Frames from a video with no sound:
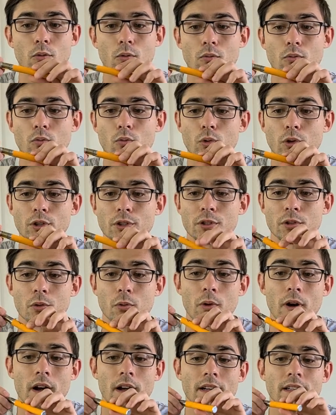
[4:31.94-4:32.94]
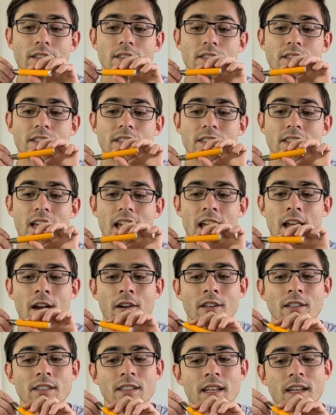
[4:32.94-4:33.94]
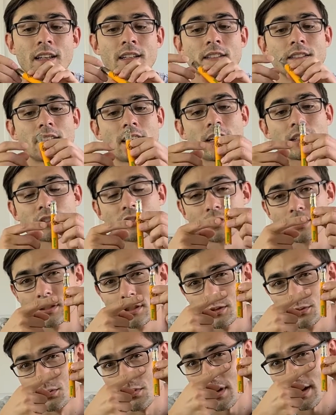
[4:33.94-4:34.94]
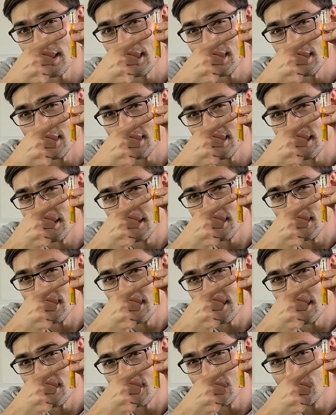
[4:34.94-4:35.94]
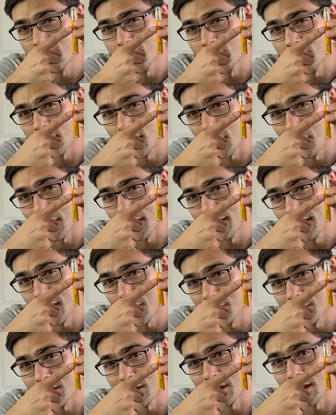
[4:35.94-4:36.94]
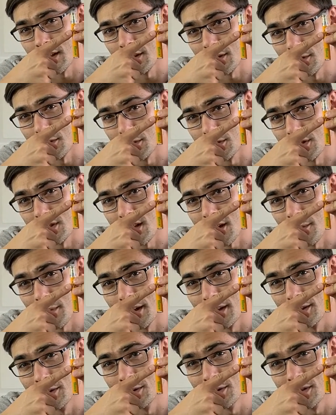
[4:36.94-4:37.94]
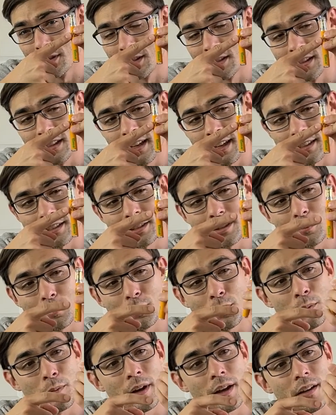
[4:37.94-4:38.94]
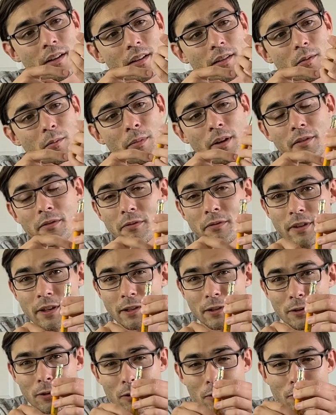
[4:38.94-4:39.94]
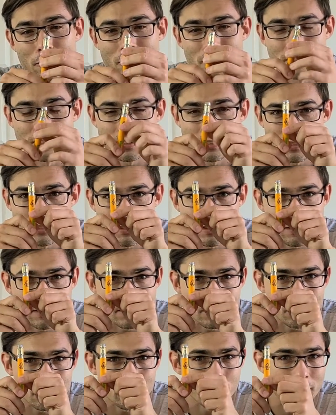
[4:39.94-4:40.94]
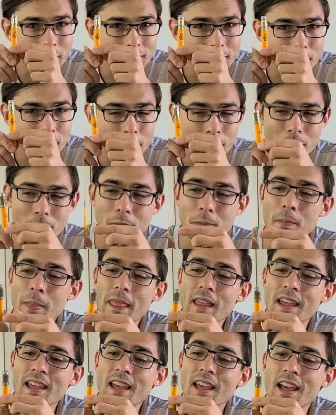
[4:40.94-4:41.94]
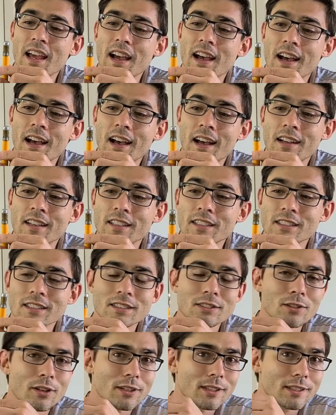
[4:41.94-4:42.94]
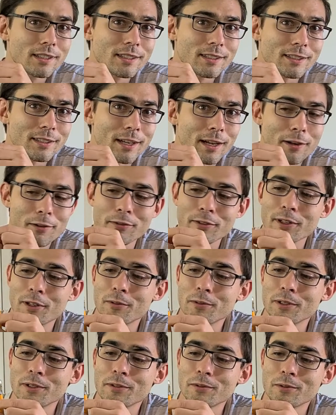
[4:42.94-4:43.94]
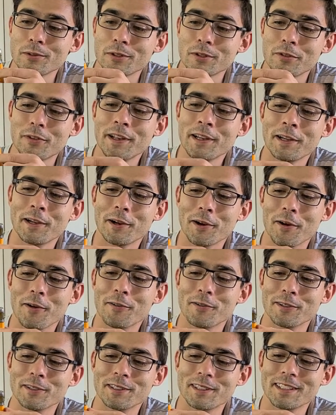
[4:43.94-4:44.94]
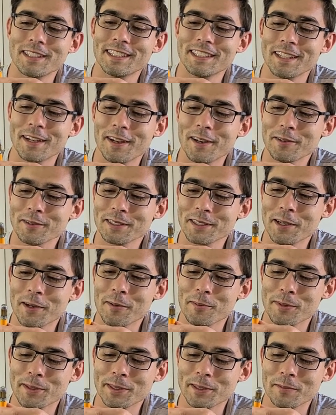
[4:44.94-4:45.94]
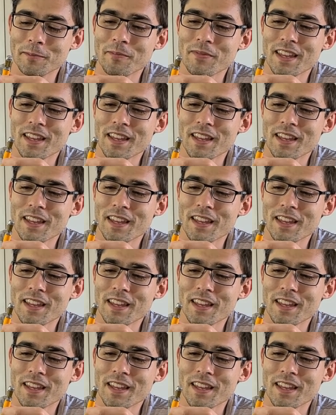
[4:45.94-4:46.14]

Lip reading: Word to the wise, the air intake is actually right here. I made that mistake the first time I used it and accidentally put my finger over this little pinhole. It's hard to get a good airflow with your finger over the only opening.